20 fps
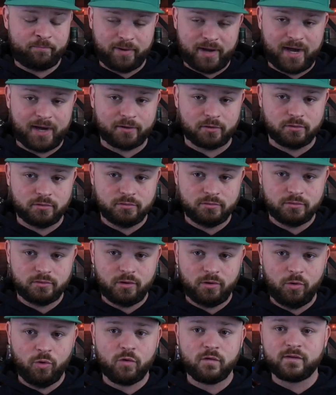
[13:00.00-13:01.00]
bottle
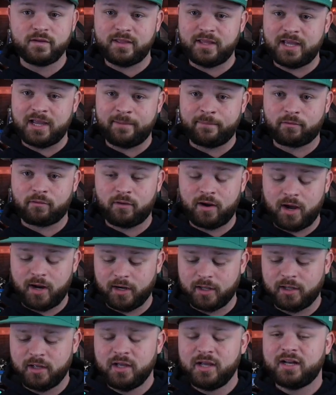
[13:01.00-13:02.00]
over the
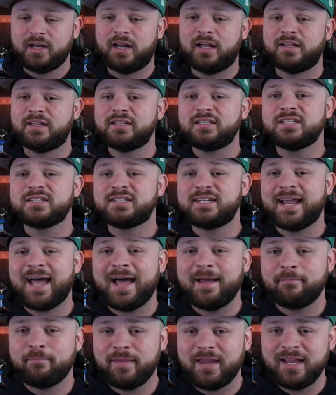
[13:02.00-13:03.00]
Amburana. Now, that does
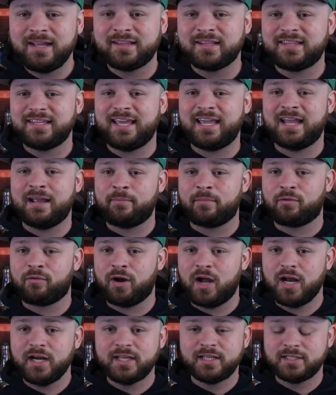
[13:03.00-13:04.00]
not mean that the
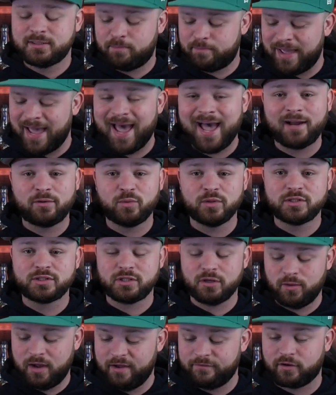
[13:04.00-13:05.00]
Amburana is bad
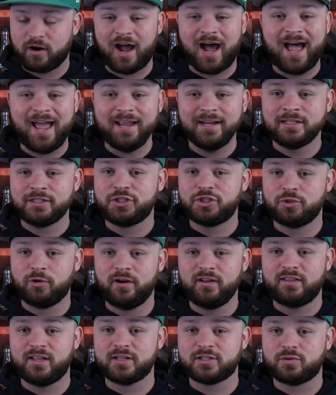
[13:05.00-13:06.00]
whatsoever. I
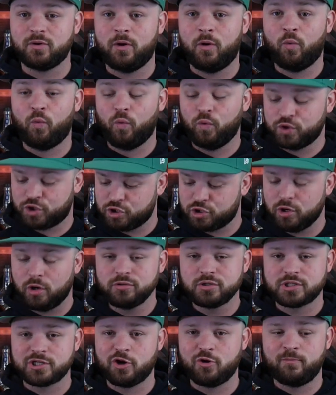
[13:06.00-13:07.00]
enjoyed this
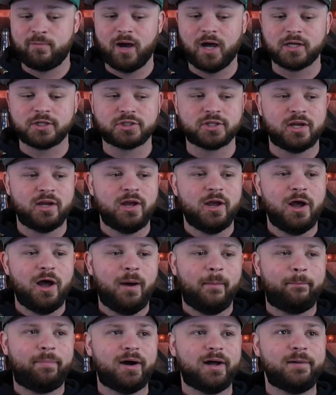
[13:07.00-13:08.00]
so, so much.
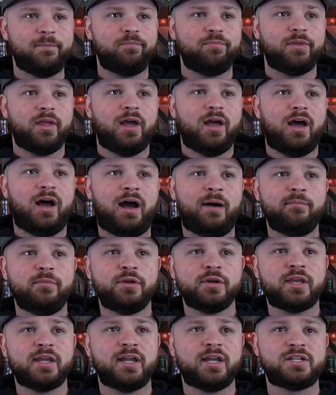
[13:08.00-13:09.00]
But I'm
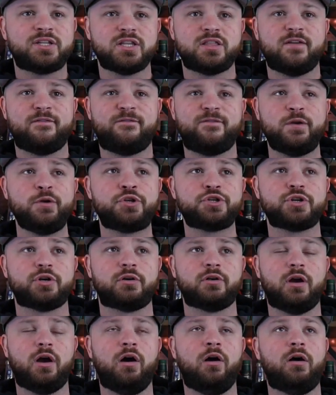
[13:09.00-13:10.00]
looking into the
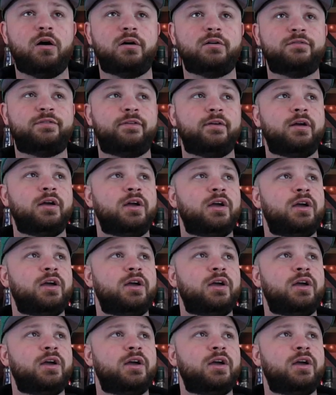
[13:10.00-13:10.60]
future of